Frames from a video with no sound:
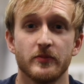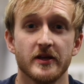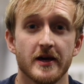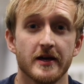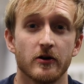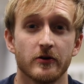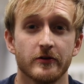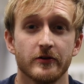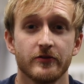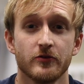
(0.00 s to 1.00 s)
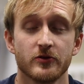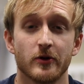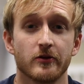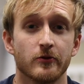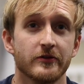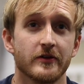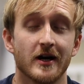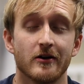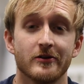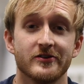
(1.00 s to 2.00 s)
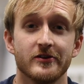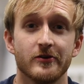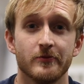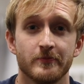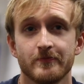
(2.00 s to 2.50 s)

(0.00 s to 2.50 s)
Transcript: BA Honours Social Work course at RGU.